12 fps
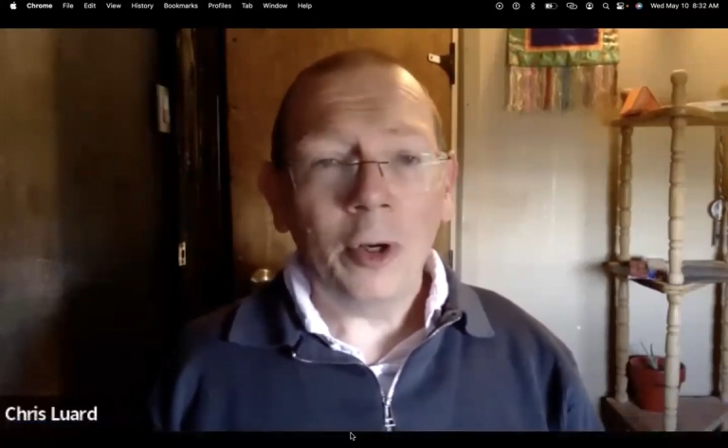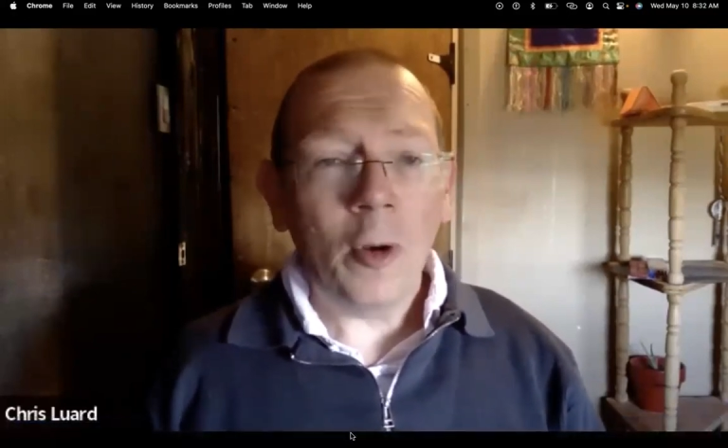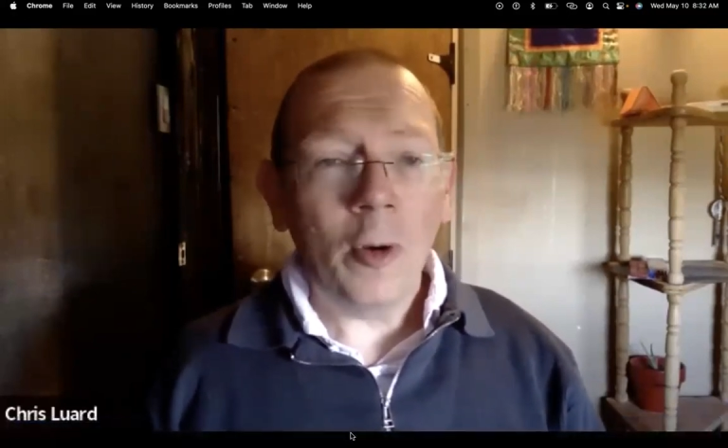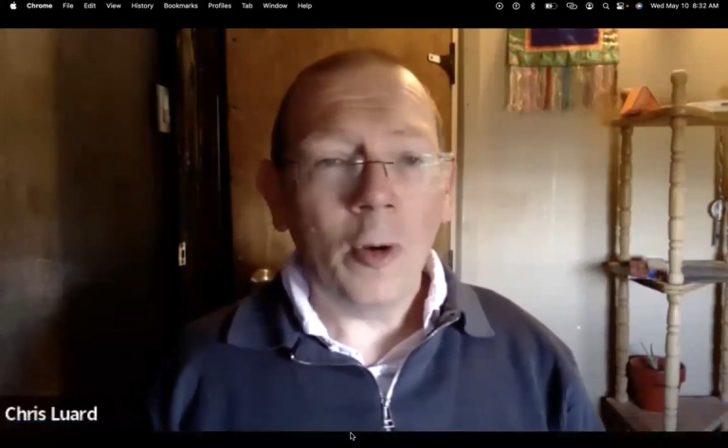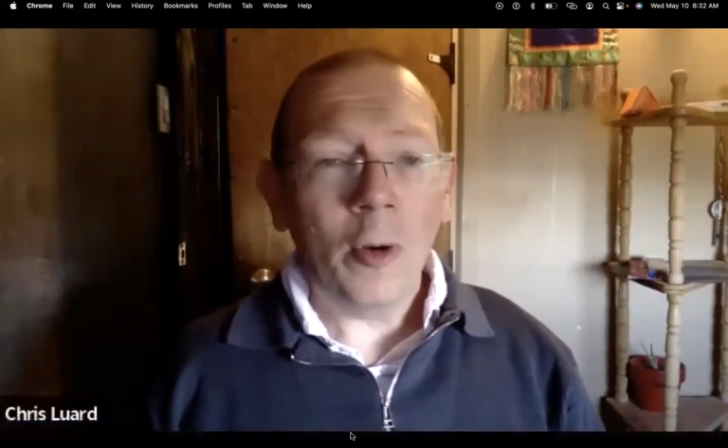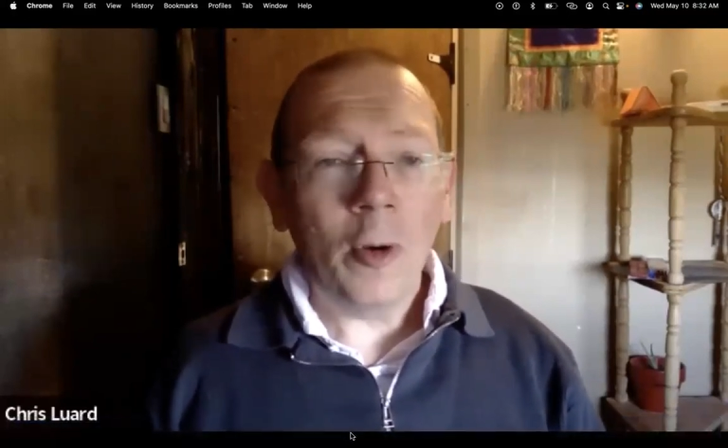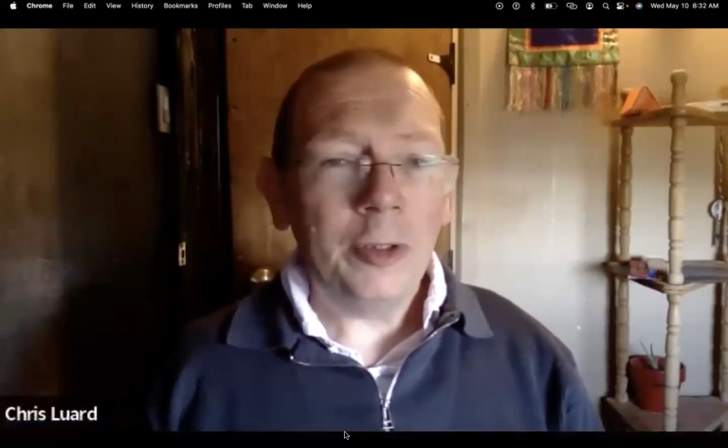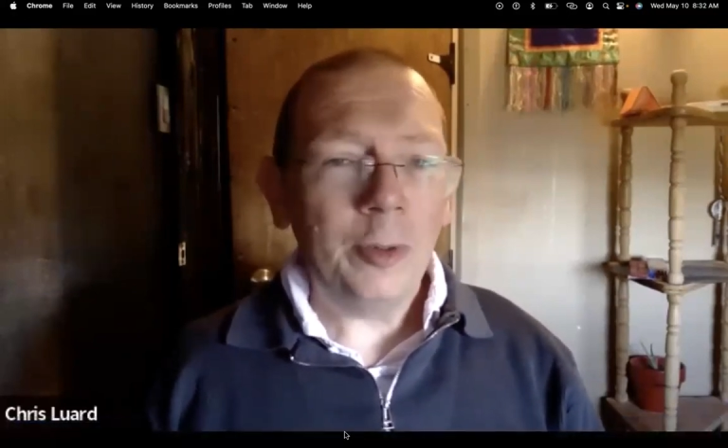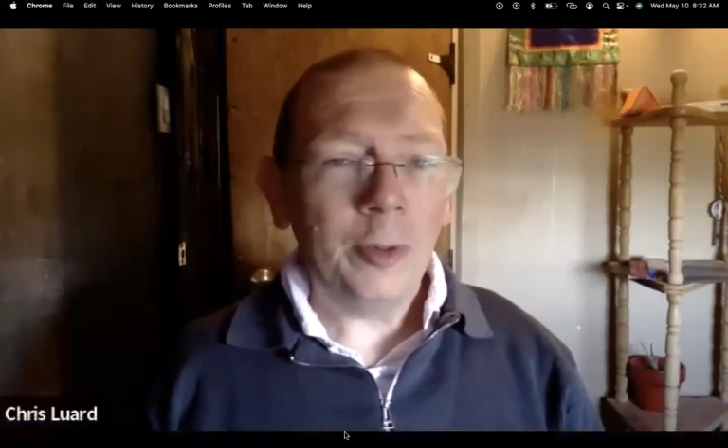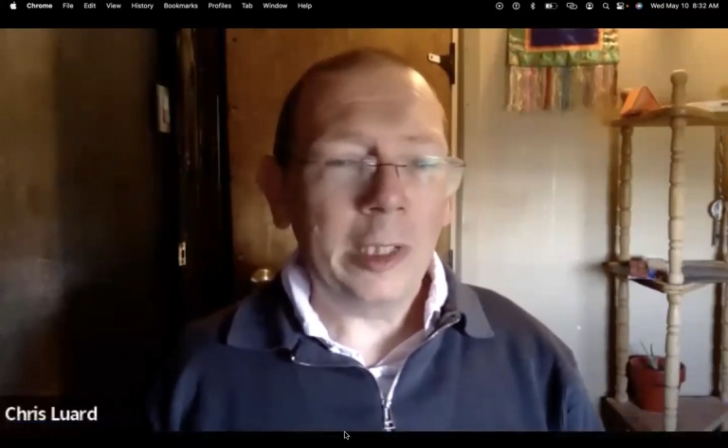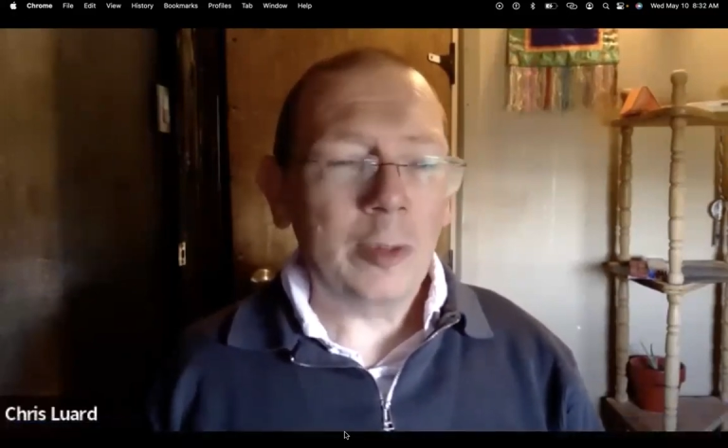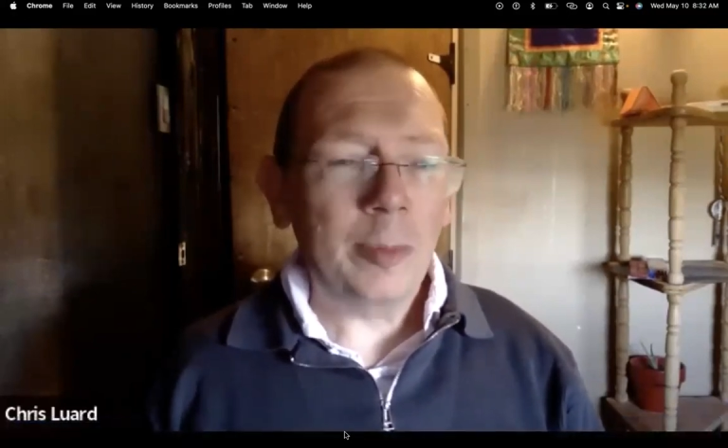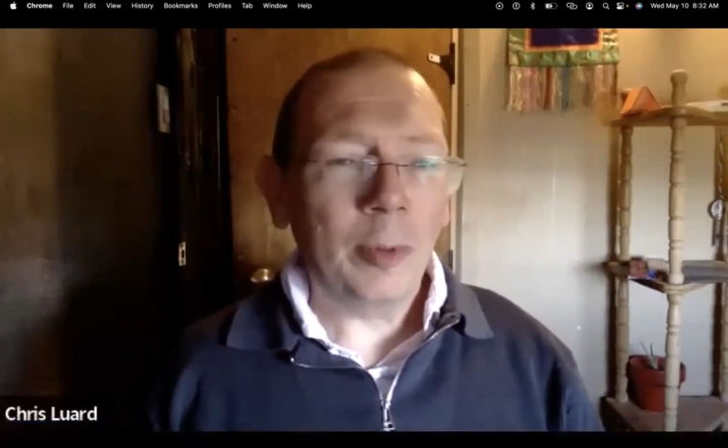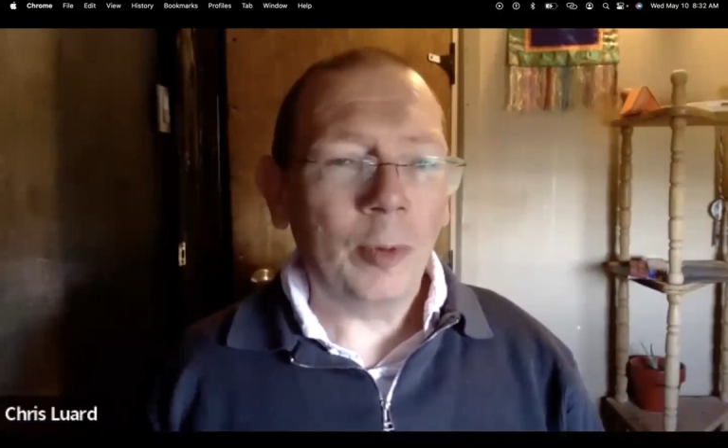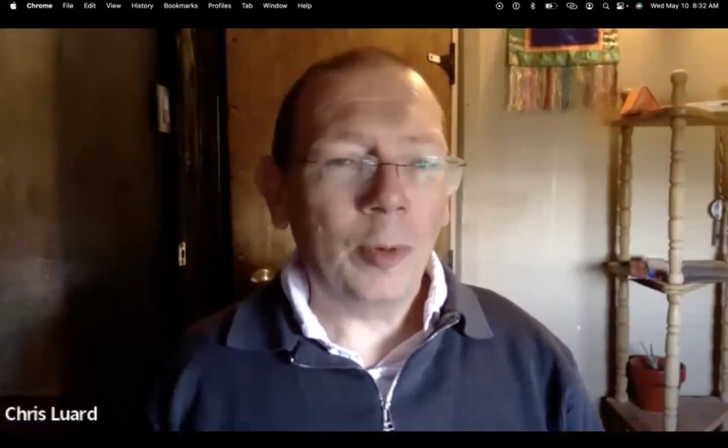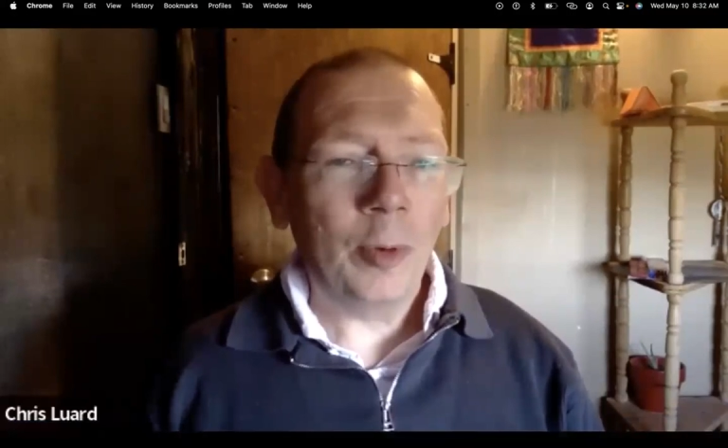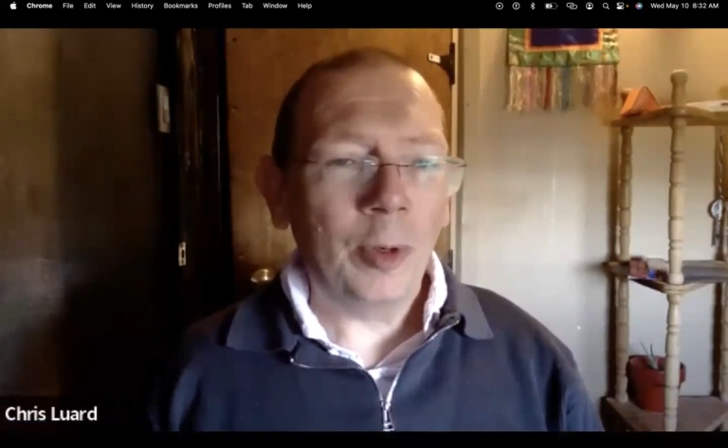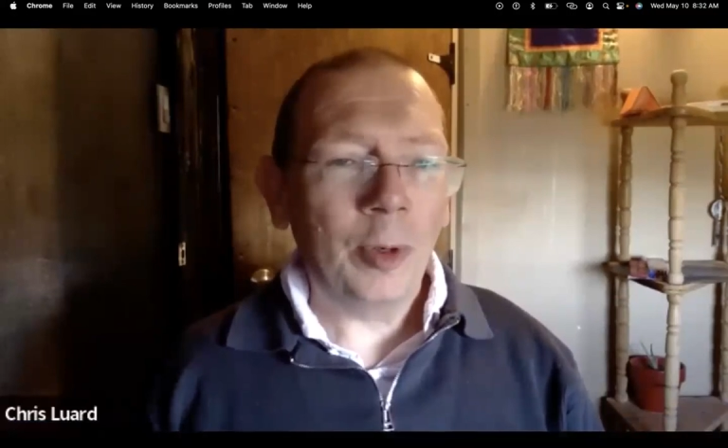we're going to
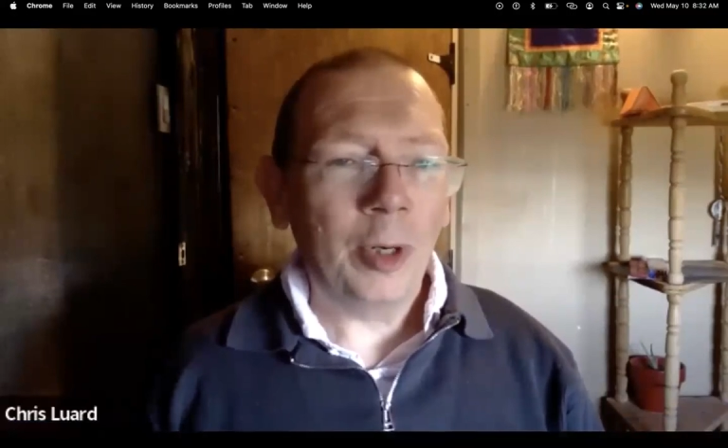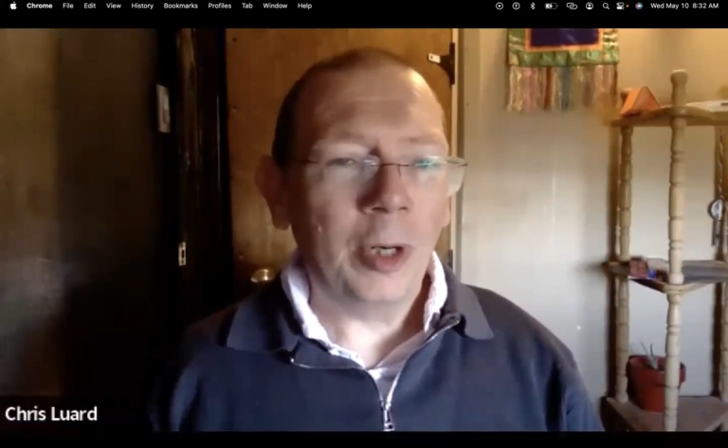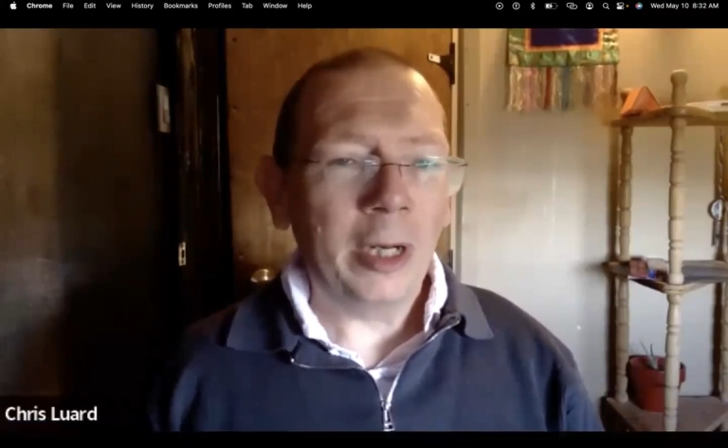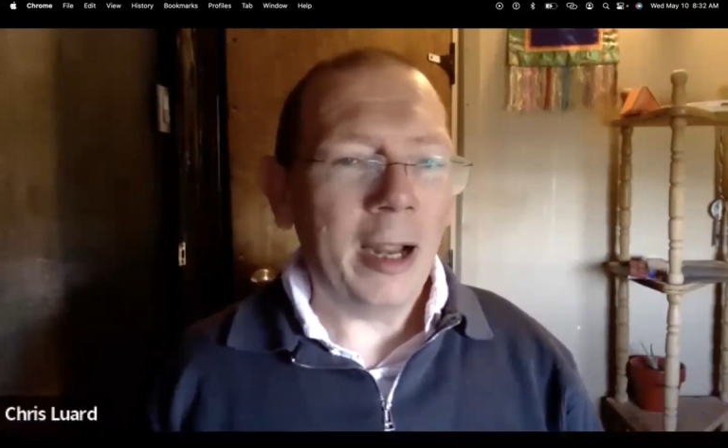explore